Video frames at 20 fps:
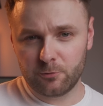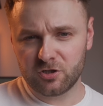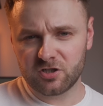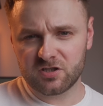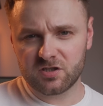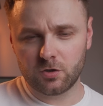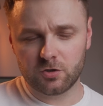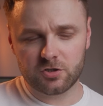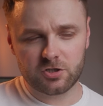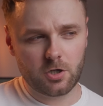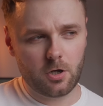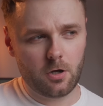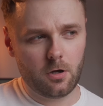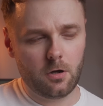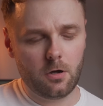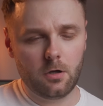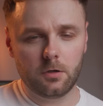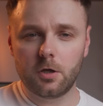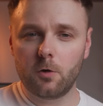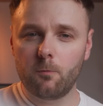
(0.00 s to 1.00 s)
want to touch
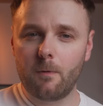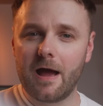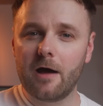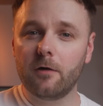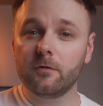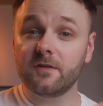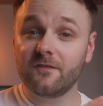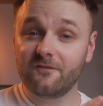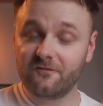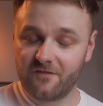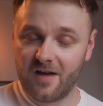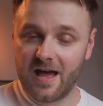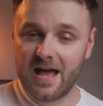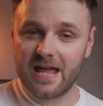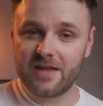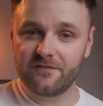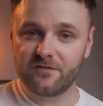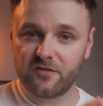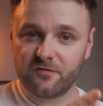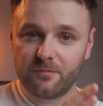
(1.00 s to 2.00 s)
on around
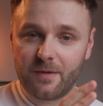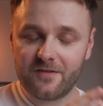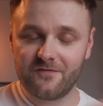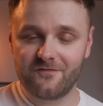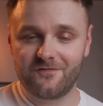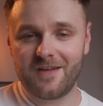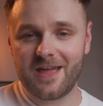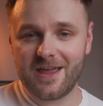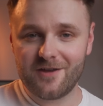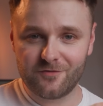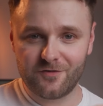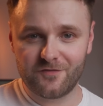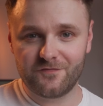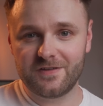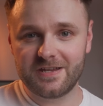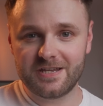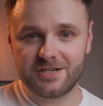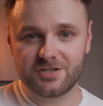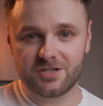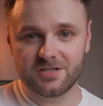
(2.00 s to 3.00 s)
five of my favorite
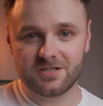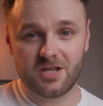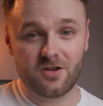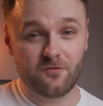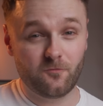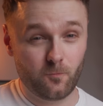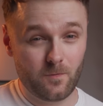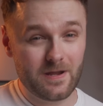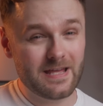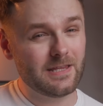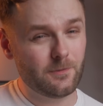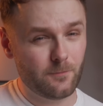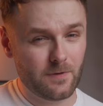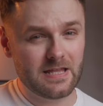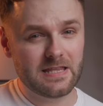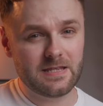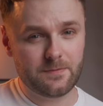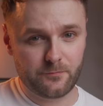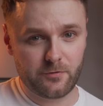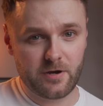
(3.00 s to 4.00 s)
features that have really,
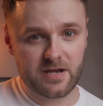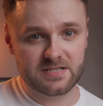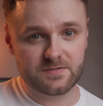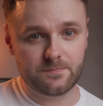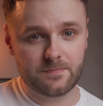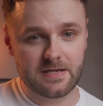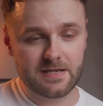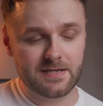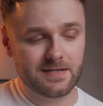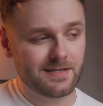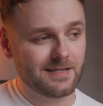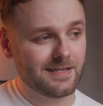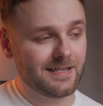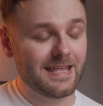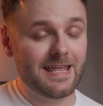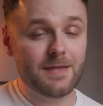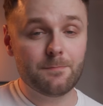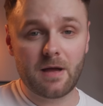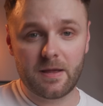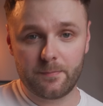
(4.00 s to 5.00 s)
really impressed me
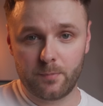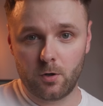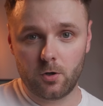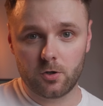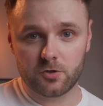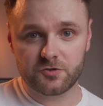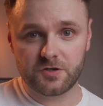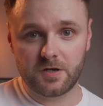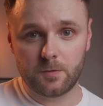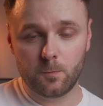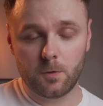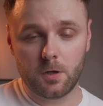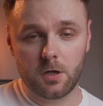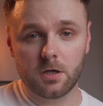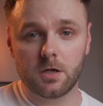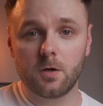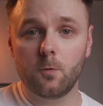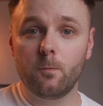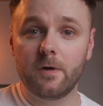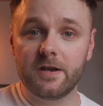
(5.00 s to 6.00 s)
in my portrait
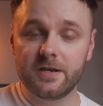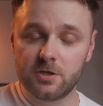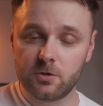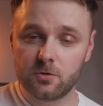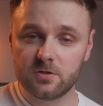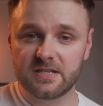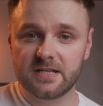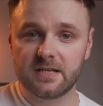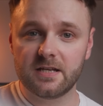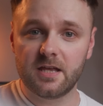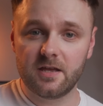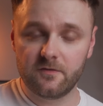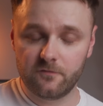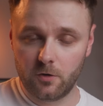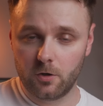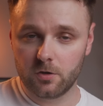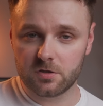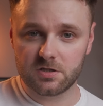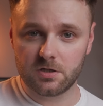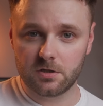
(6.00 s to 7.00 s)
work when using
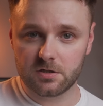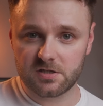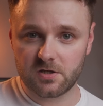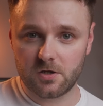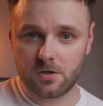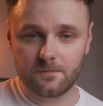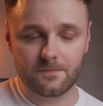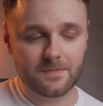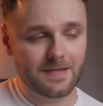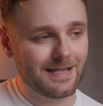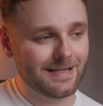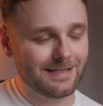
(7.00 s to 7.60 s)
Evoto. So